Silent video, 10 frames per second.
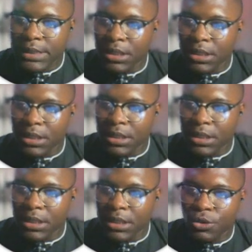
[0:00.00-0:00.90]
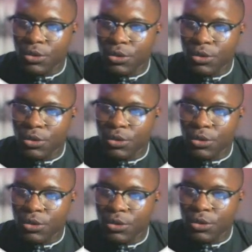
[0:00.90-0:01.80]
this uh, video.
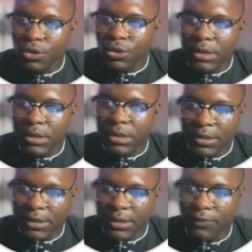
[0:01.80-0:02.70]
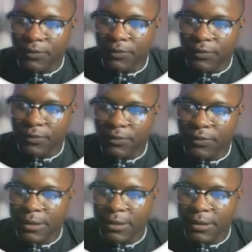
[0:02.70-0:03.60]
So what I normally do most
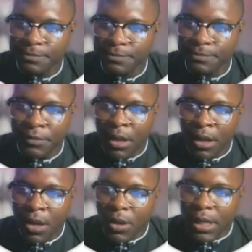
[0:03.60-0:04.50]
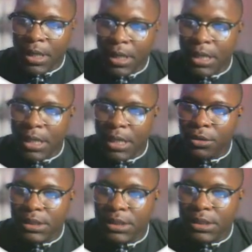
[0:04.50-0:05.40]
times is to, like let me just get
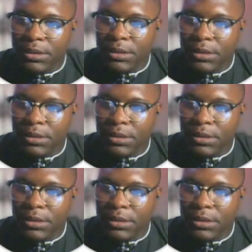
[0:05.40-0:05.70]
started with this